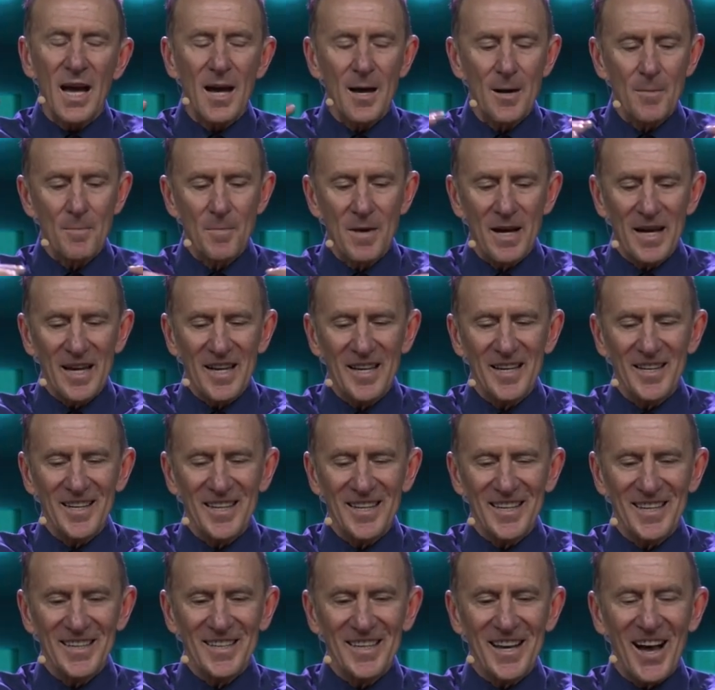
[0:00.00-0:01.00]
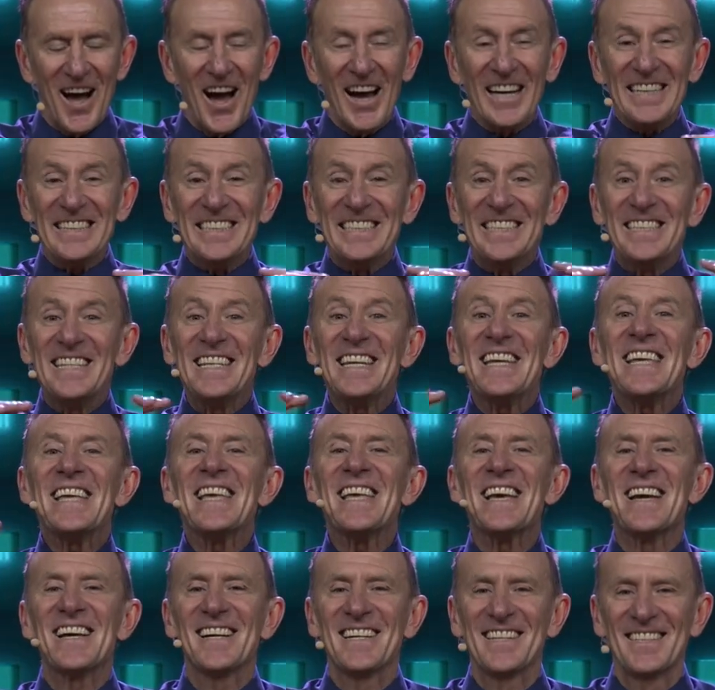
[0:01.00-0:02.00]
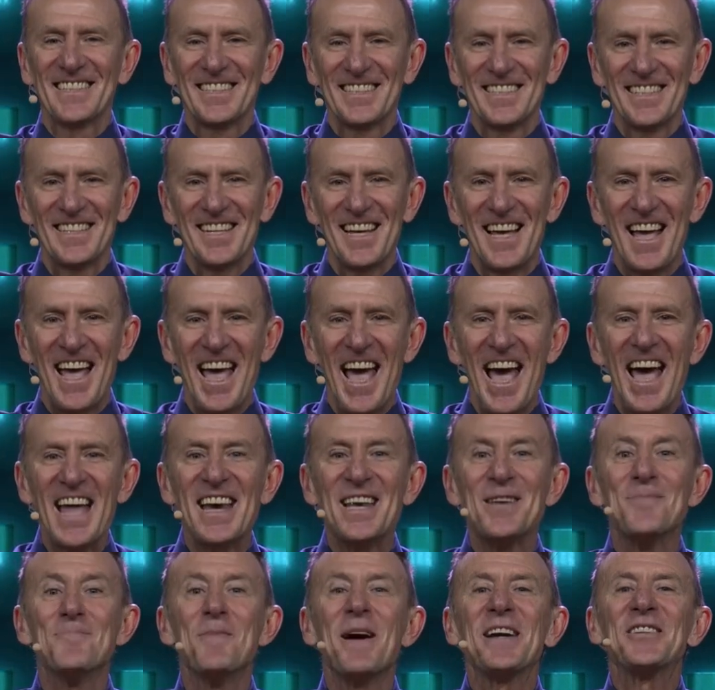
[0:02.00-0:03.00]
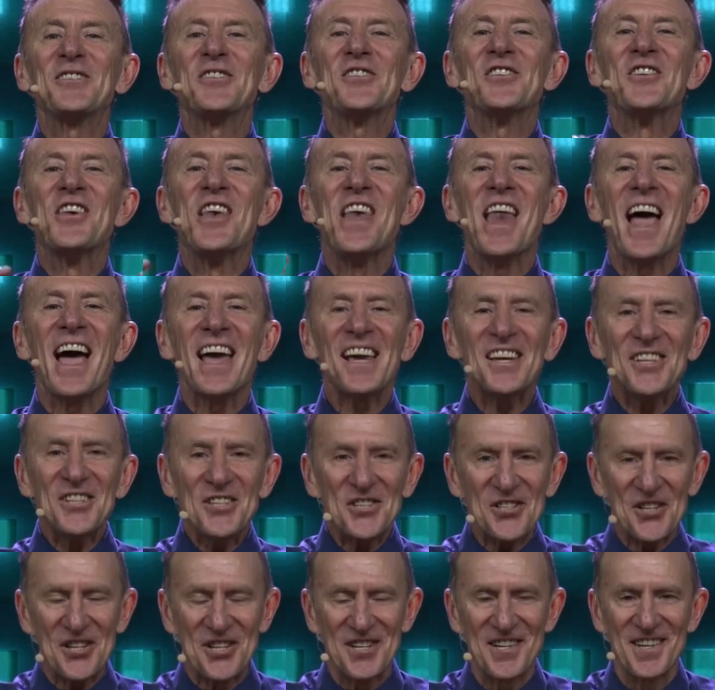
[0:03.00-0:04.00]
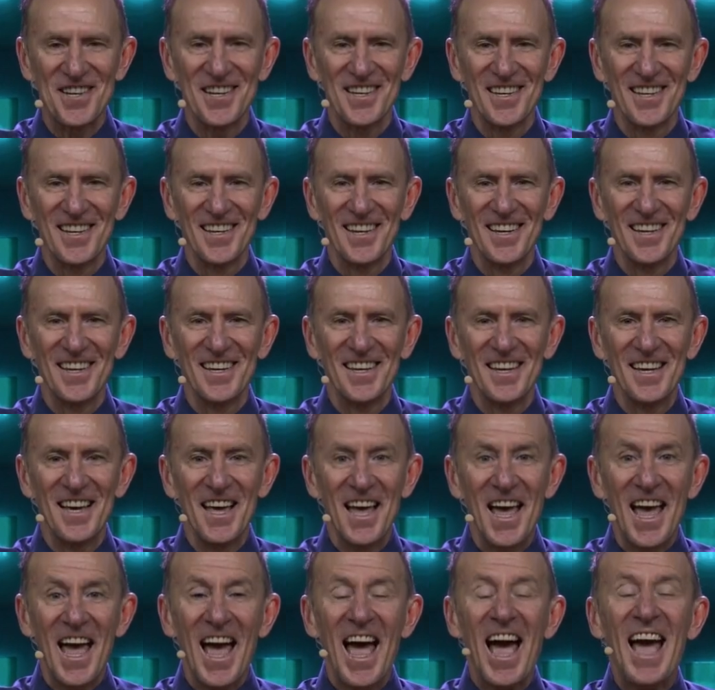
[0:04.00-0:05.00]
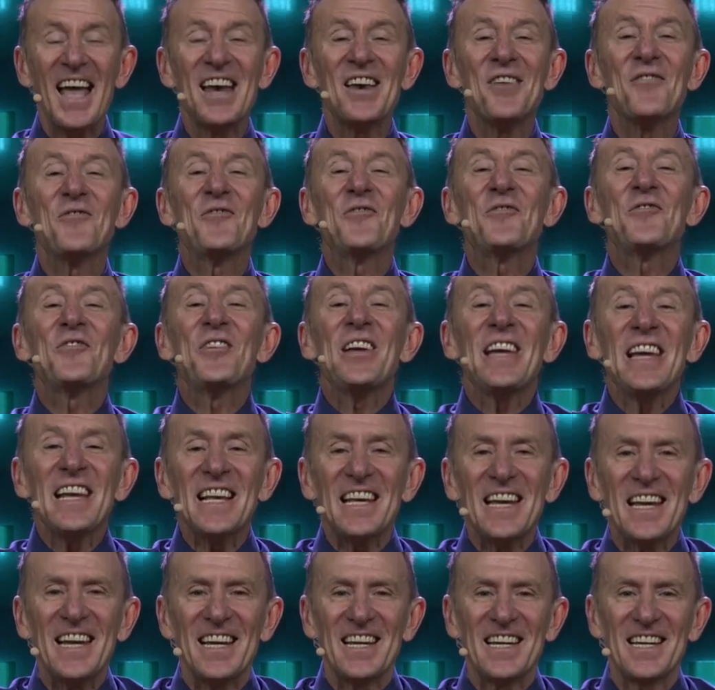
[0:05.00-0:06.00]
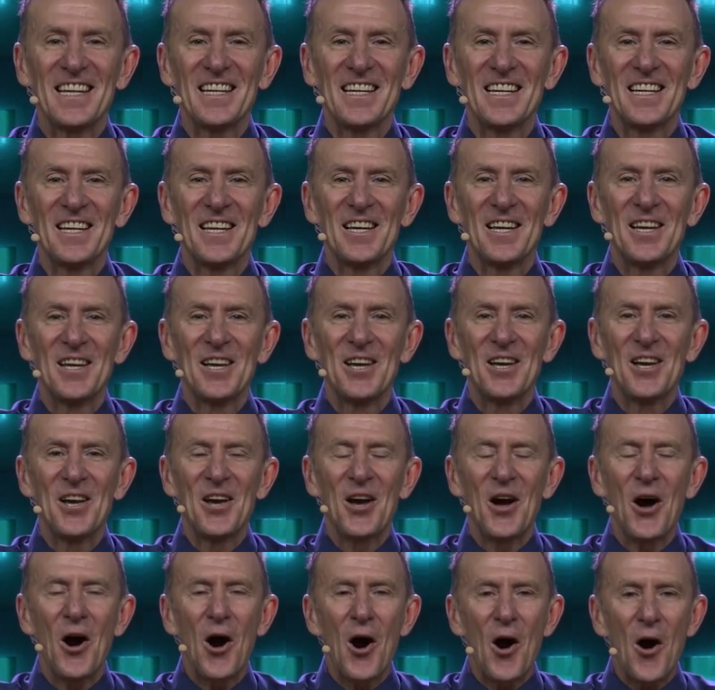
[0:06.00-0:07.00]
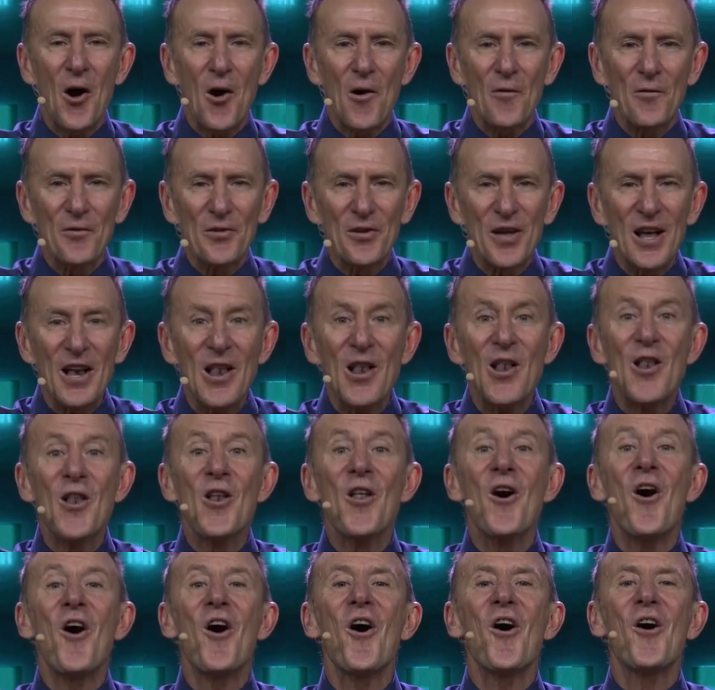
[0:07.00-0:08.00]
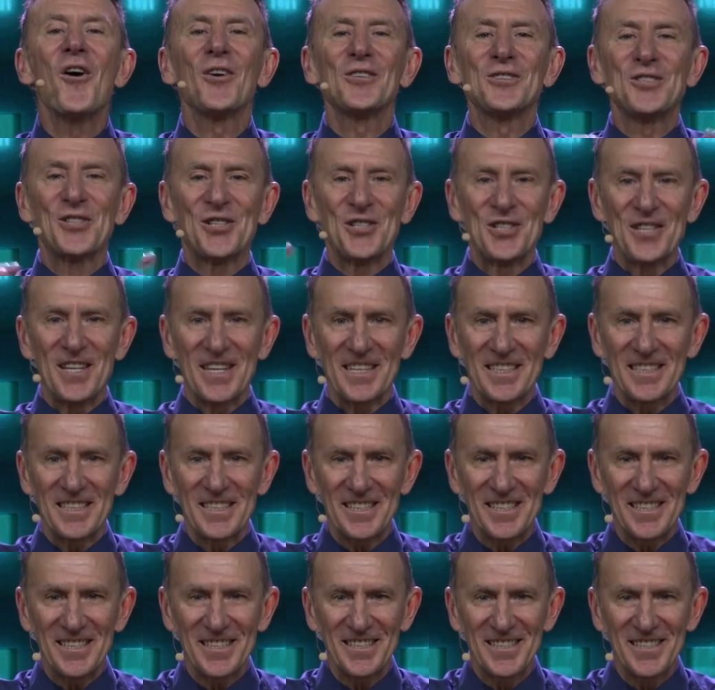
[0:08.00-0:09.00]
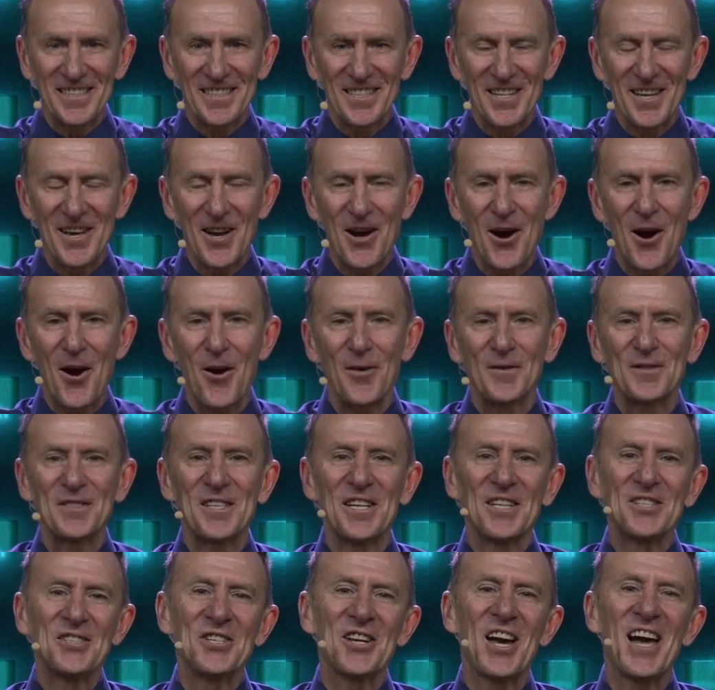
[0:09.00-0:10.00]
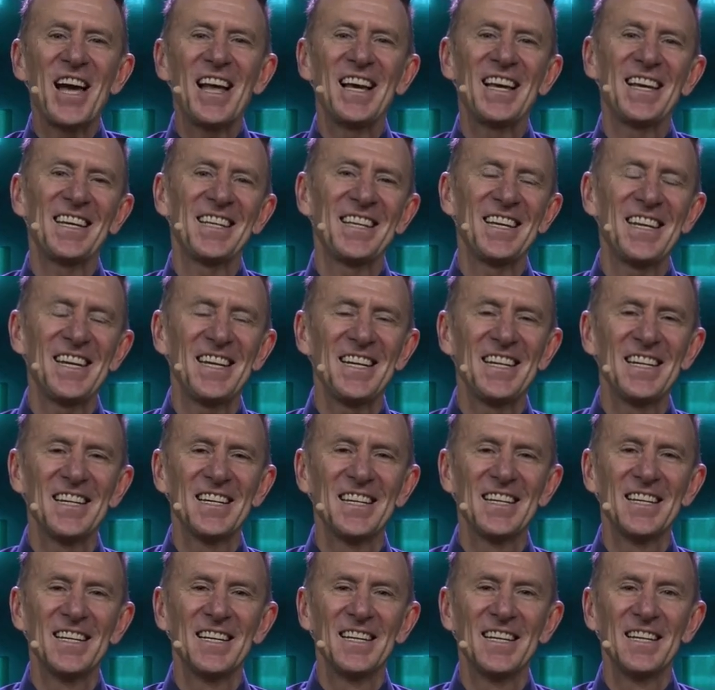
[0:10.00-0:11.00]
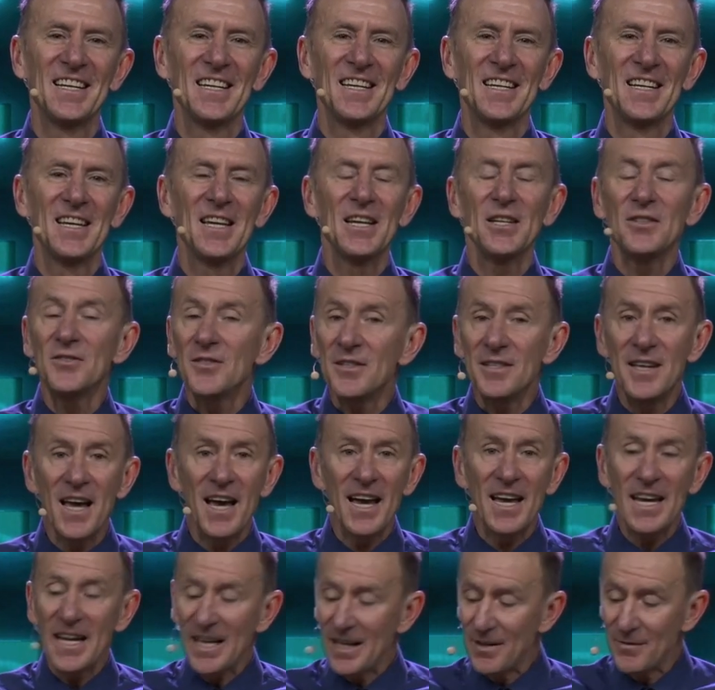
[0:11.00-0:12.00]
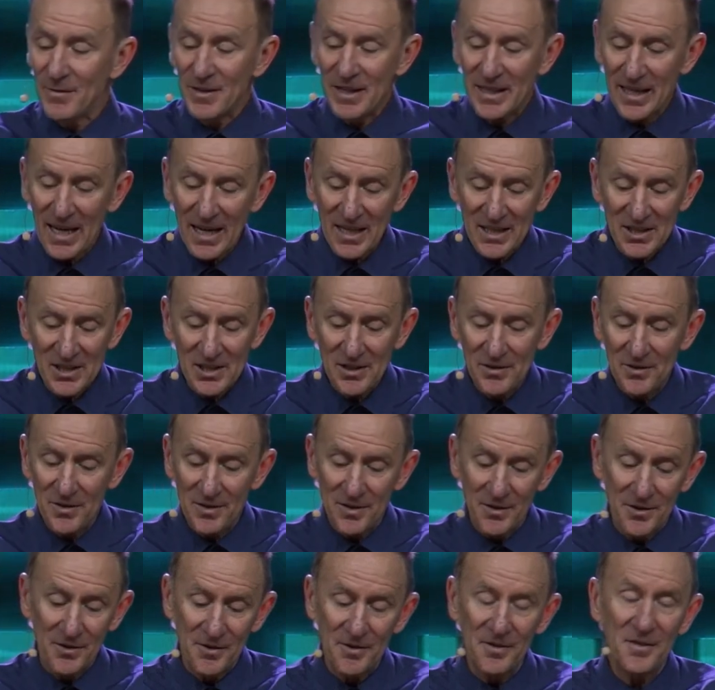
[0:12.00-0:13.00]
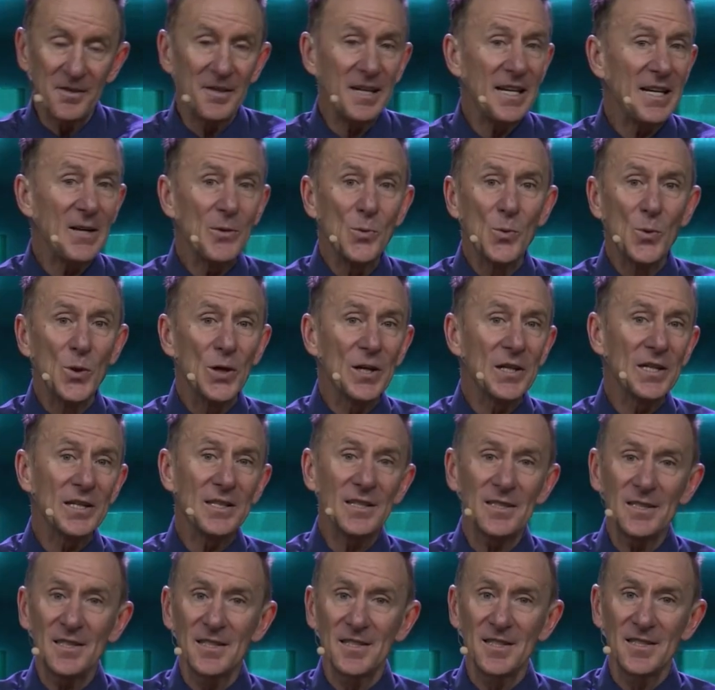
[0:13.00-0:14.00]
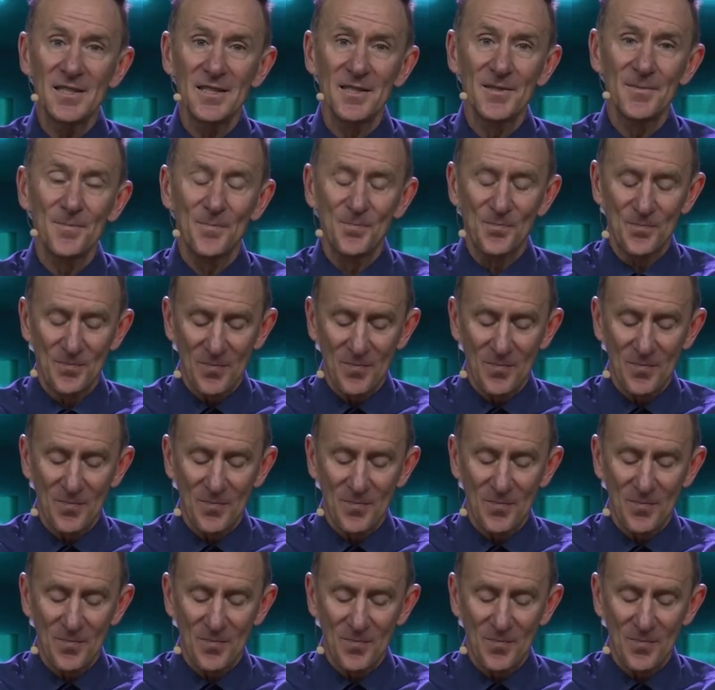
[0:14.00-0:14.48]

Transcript: um, an idea, an imagination, and a feeling of the largeness of sexuality. Today, invitation through three words,